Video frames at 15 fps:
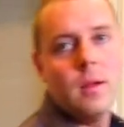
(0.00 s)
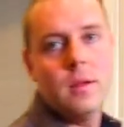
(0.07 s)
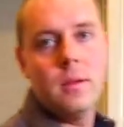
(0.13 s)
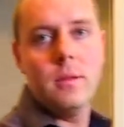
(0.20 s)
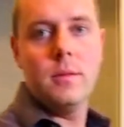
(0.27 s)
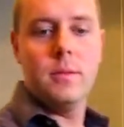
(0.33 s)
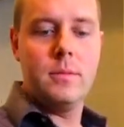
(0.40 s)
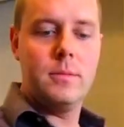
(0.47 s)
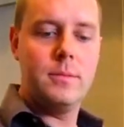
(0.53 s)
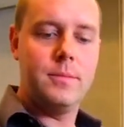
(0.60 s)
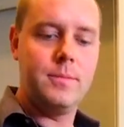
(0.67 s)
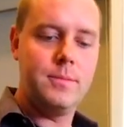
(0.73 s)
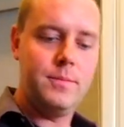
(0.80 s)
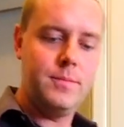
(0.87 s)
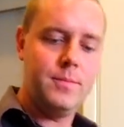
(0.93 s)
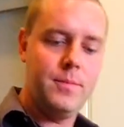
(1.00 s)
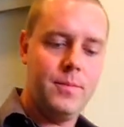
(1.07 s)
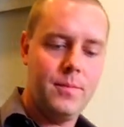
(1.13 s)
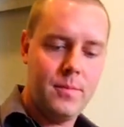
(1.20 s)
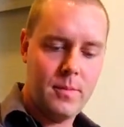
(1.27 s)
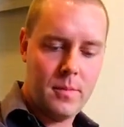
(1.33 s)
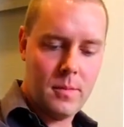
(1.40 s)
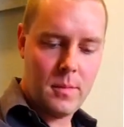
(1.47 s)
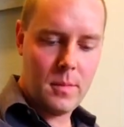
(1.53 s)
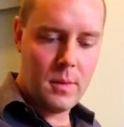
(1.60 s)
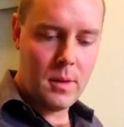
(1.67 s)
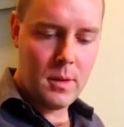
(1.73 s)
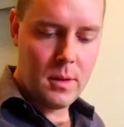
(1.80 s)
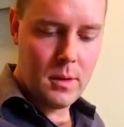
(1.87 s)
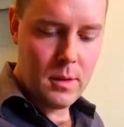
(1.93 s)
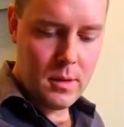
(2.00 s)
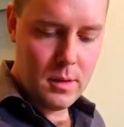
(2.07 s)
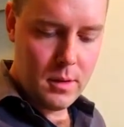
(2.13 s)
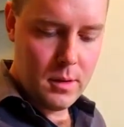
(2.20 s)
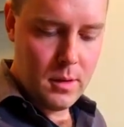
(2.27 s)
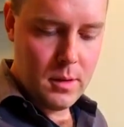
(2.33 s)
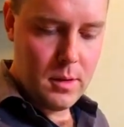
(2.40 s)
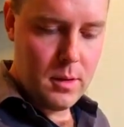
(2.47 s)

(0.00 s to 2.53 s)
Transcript: (silence)